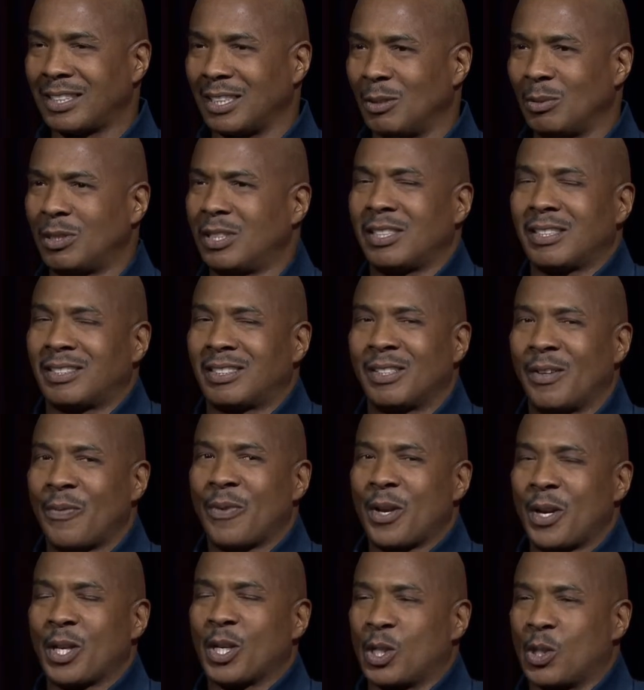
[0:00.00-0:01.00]
It was just
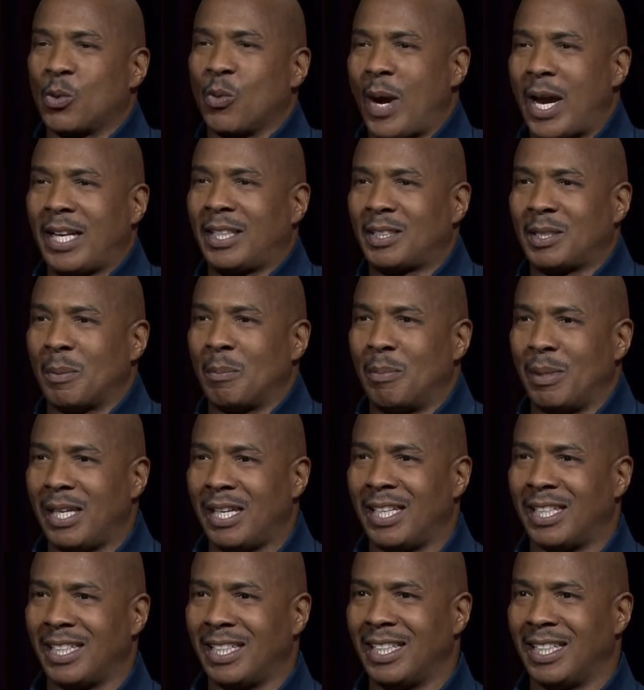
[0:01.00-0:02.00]
great to
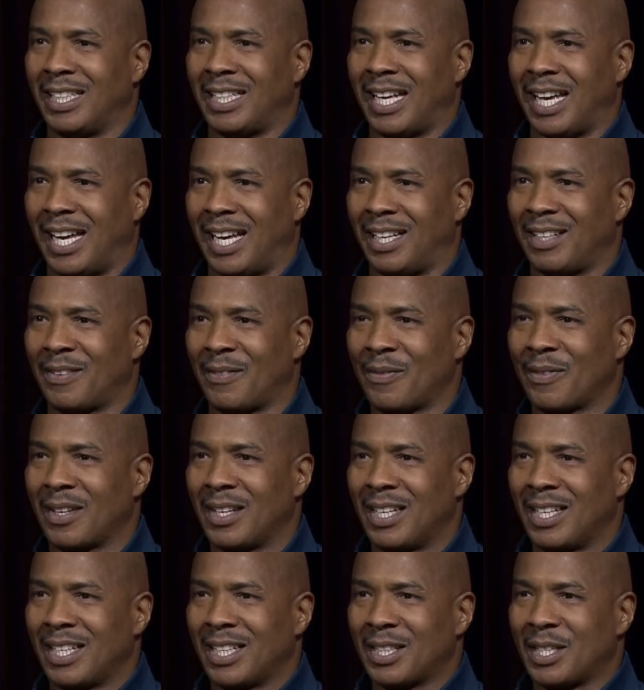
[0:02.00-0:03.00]
be in that
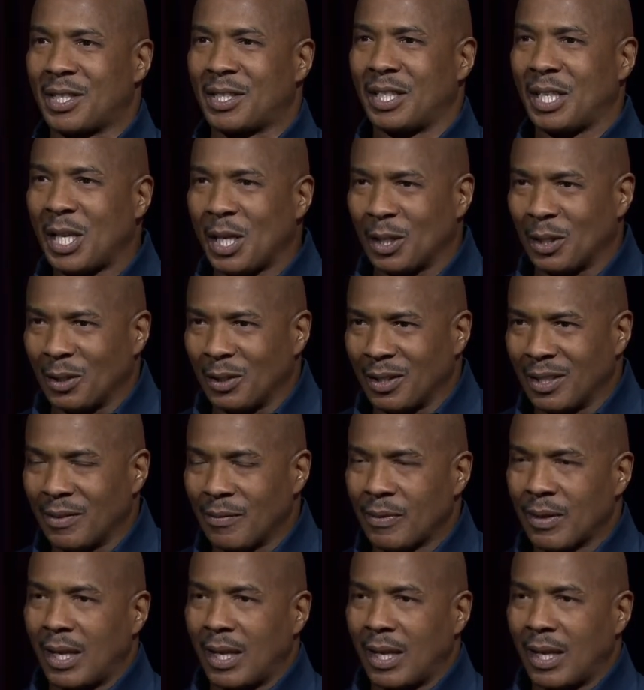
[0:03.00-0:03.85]
theater.